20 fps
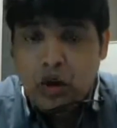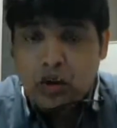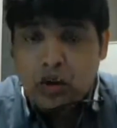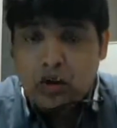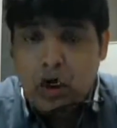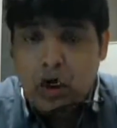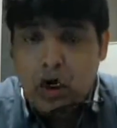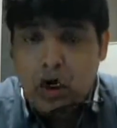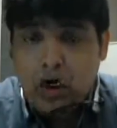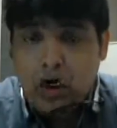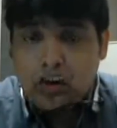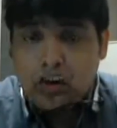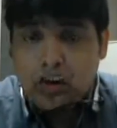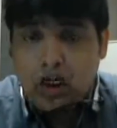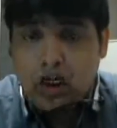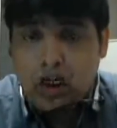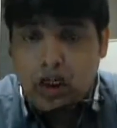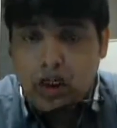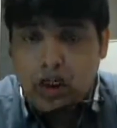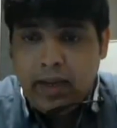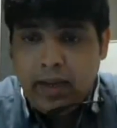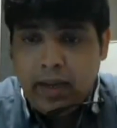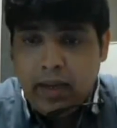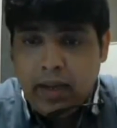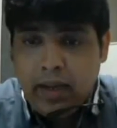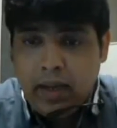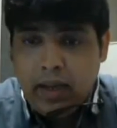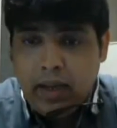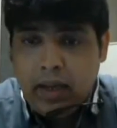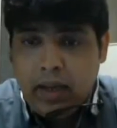Moini is saying it is
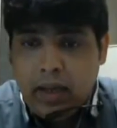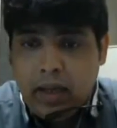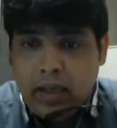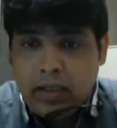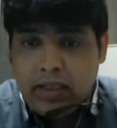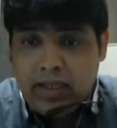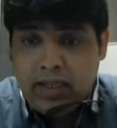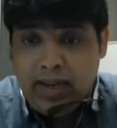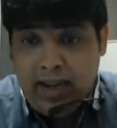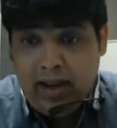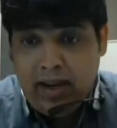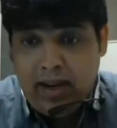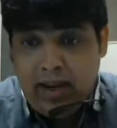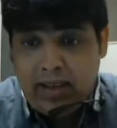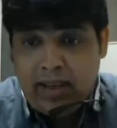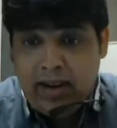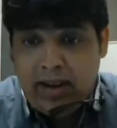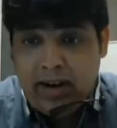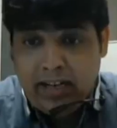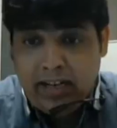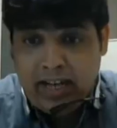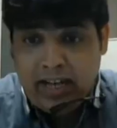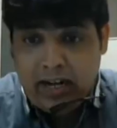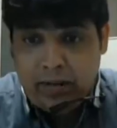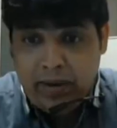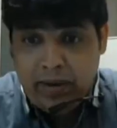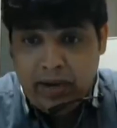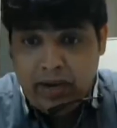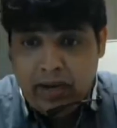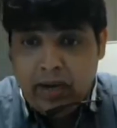selling. Snehal is saying it
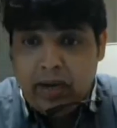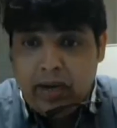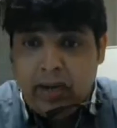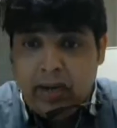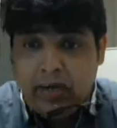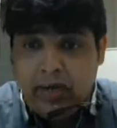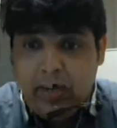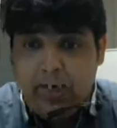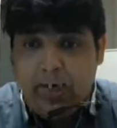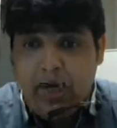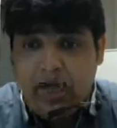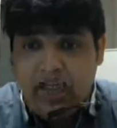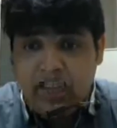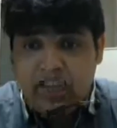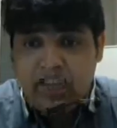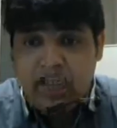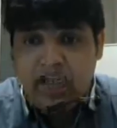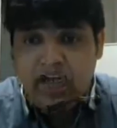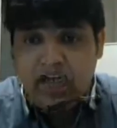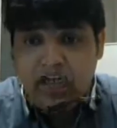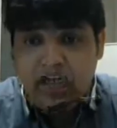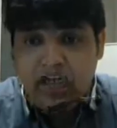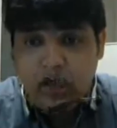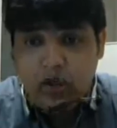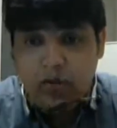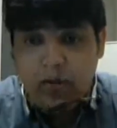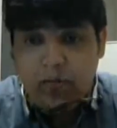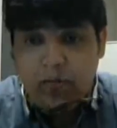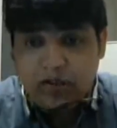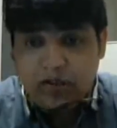is admin. Deepak is saying
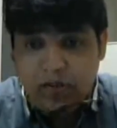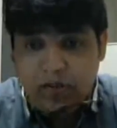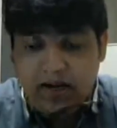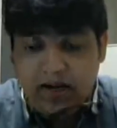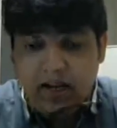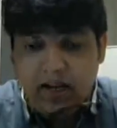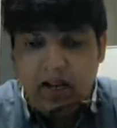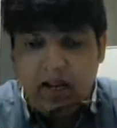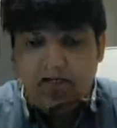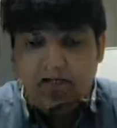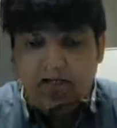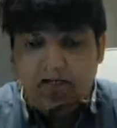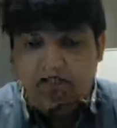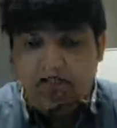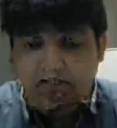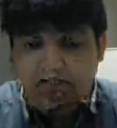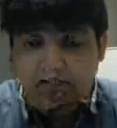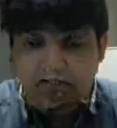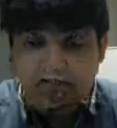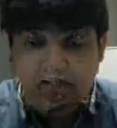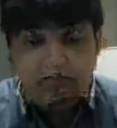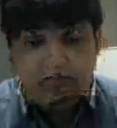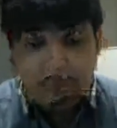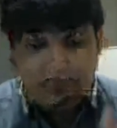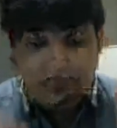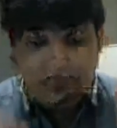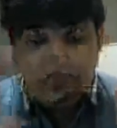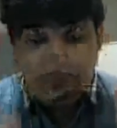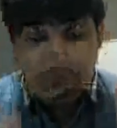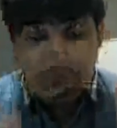it need to be split. My dear,
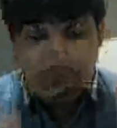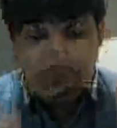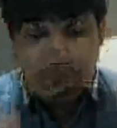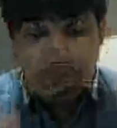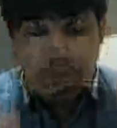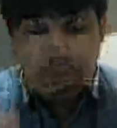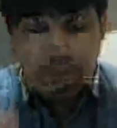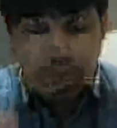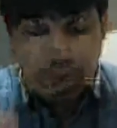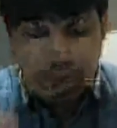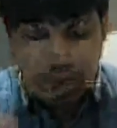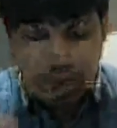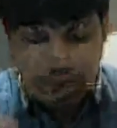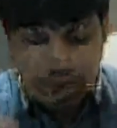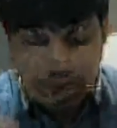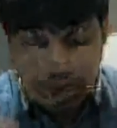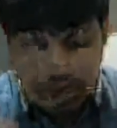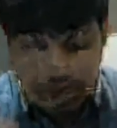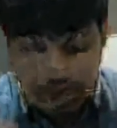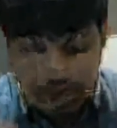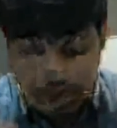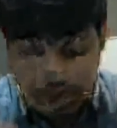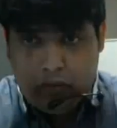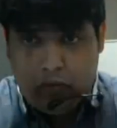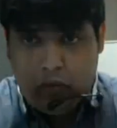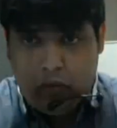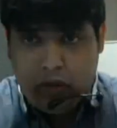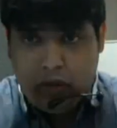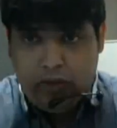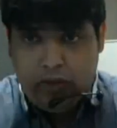that department,
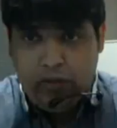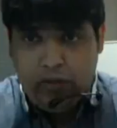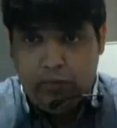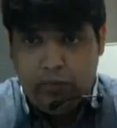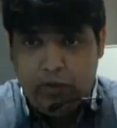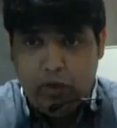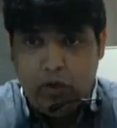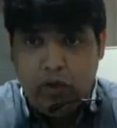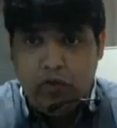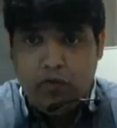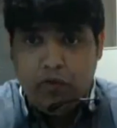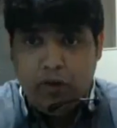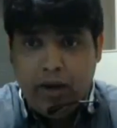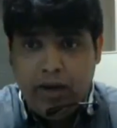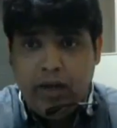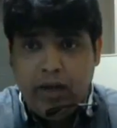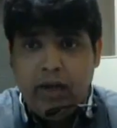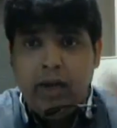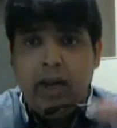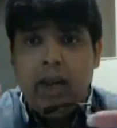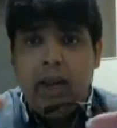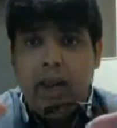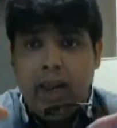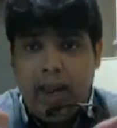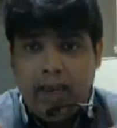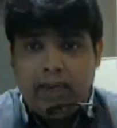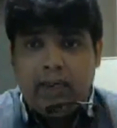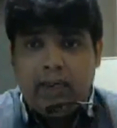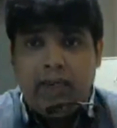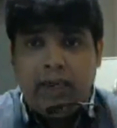whatever fund
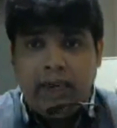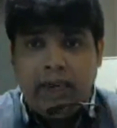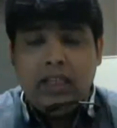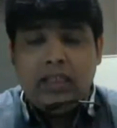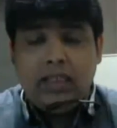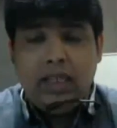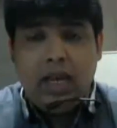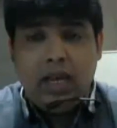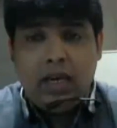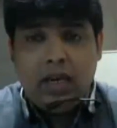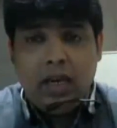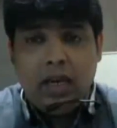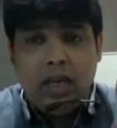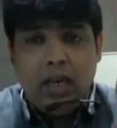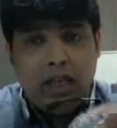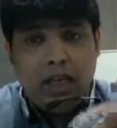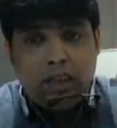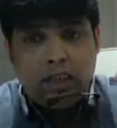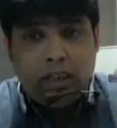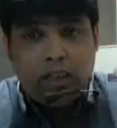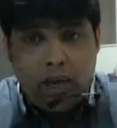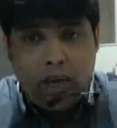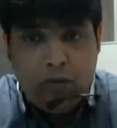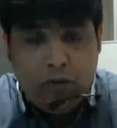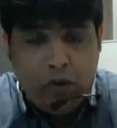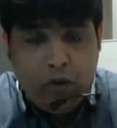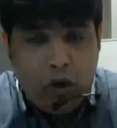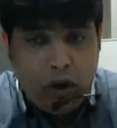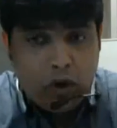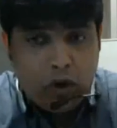activity is
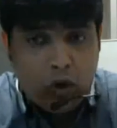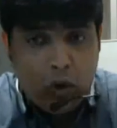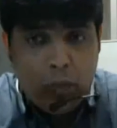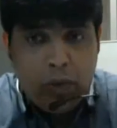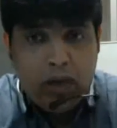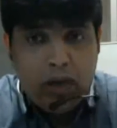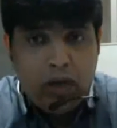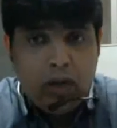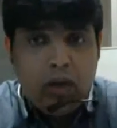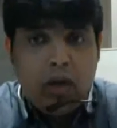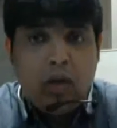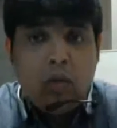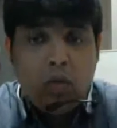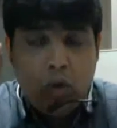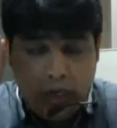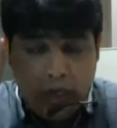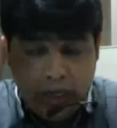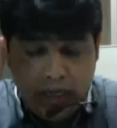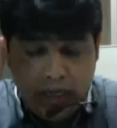done for Rubal.